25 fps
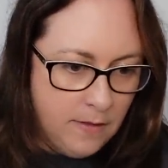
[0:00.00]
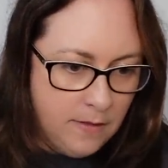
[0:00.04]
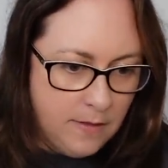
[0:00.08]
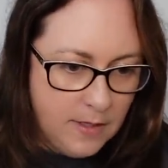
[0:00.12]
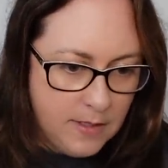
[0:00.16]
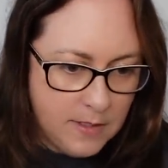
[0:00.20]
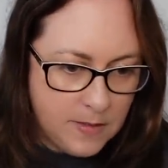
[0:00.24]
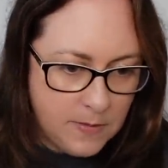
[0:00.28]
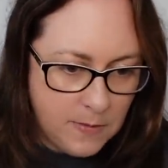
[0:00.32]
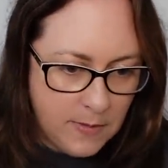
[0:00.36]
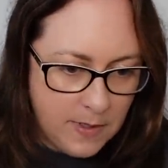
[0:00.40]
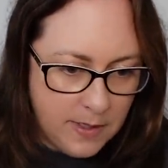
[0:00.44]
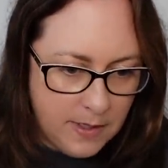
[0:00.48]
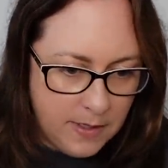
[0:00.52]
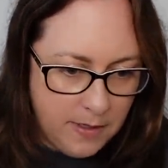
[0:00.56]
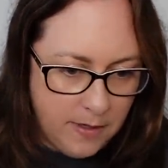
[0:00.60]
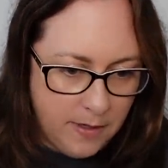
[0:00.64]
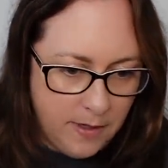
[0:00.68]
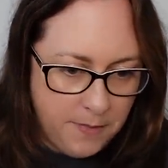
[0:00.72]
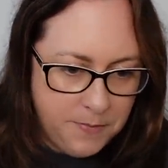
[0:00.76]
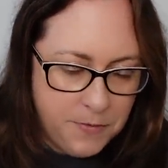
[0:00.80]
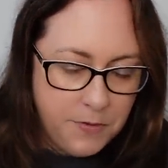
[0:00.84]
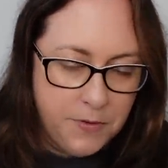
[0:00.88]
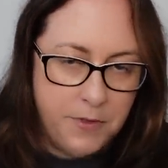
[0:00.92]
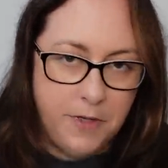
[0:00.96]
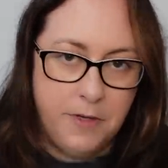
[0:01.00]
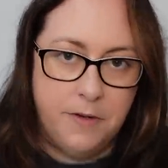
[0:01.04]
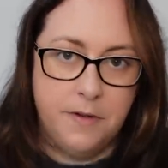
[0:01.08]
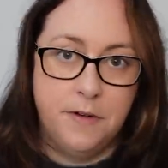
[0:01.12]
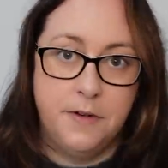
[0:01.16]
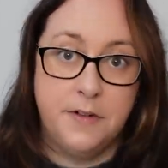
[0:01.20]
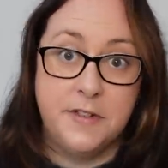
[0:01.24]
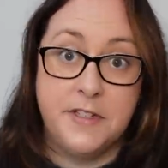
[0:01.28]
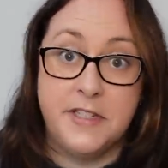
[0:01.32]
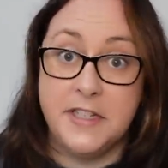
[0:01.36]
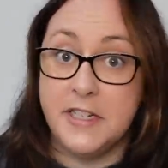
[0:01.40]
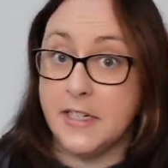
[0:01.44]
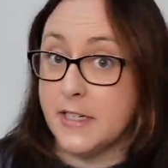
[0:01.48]
This one I'm doing
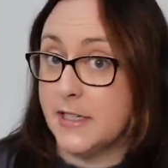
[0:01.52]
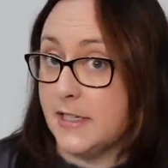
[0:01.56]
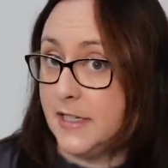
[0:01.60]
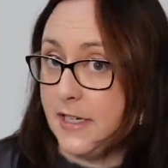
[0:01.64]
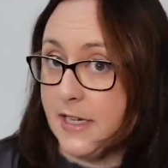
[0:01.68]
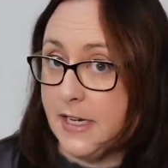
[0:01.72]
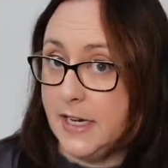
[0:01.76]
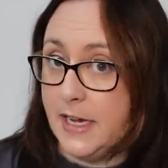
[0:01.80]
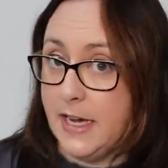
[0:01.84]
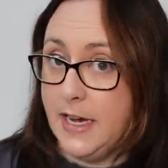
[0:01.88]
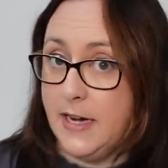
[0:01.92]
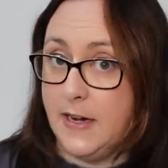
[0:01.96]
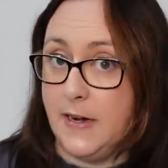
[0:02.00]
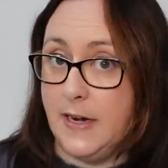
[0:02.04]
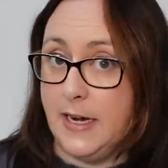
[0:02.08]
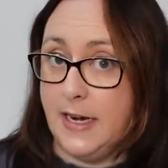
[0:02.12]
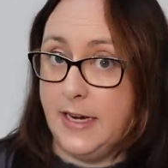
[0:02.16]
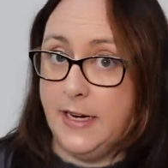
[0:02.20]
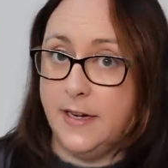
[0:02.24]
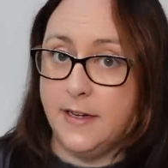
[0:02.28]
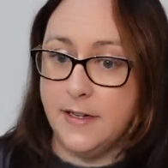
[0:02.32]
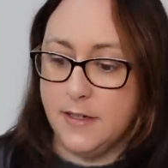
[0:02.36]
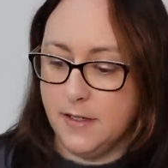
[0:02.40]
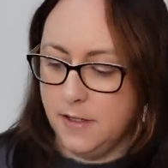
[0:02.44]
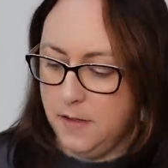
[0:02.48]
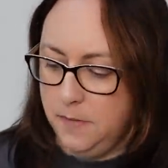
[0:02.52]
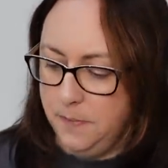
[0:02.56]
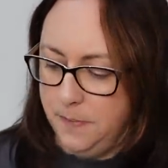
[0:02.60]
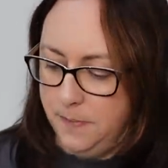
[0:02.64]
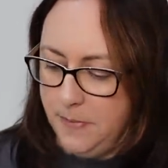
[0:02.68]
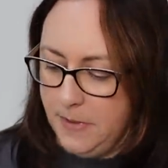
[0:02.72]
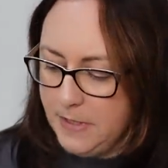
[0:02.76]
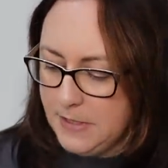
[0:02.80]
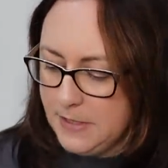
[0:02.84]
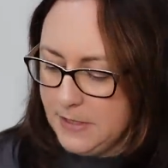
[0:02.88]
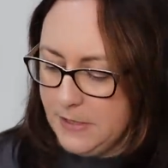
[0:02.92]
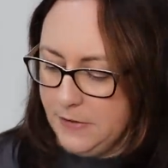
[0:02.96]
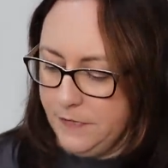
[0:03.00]
on 16 count Aider, so a
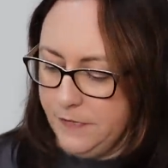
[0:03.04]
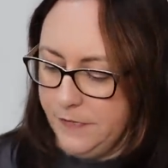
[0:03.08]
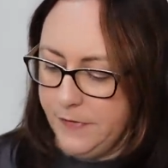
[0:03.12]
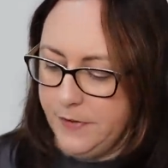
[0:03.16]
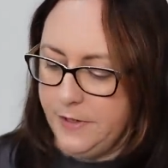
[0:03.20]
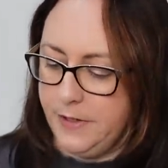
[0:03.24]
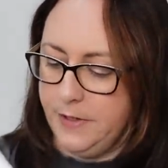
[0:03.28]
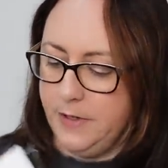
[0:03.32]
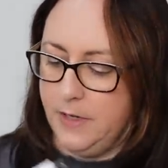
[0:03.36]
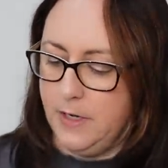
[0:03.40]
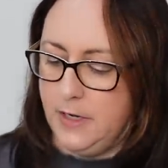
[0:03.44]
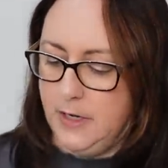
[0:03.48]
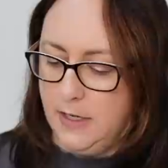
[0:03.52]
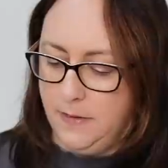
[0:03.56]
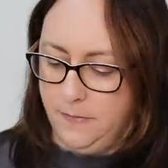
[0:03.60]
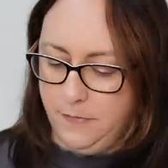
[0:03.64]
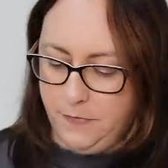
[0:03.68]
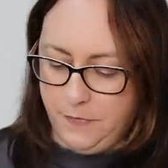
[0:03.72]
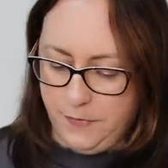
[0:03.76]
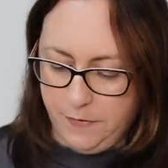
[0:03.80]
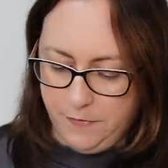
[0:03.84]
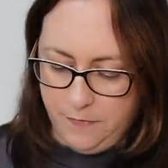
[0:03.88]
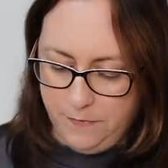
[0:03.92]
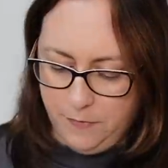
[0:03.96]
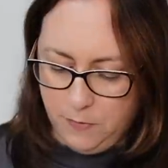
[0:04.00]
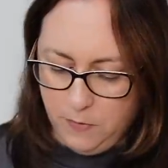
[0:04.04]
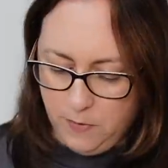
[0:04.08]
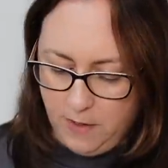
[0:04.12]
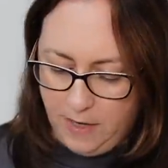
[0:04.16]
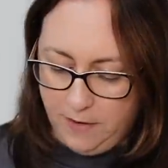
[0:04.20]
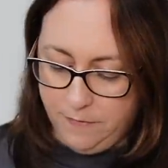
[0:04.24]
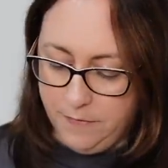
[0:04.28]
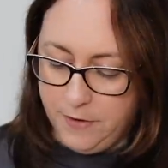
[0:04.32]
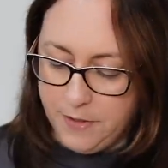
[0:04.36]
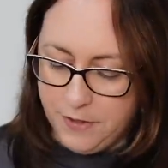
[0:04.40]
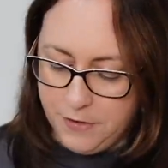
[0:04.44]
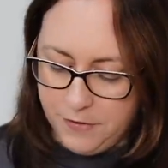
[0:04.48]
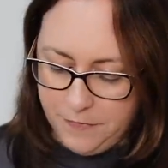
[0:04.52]
bit different for a full
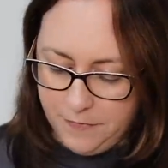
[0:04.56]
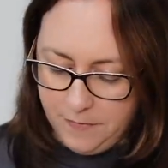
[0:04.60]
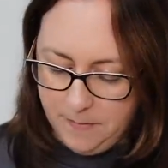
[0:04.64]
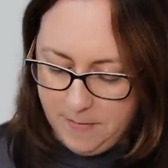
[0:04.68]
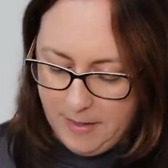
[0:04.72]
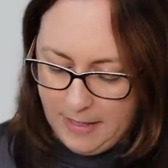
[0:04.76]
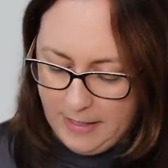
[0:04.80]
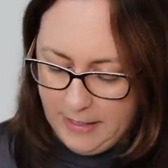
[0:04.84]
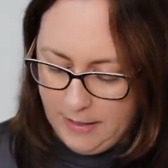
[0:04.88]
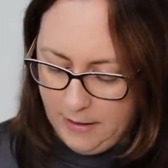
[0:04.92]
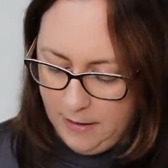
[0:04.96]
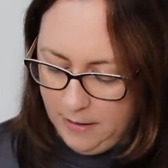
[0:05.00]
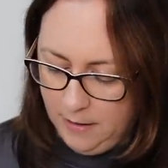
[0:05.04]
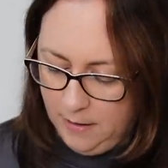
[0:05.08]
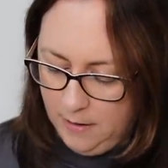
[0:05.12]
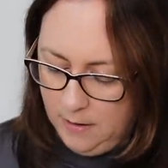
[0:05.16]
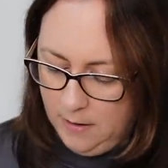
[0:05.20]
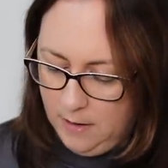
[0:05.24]
coverage for me.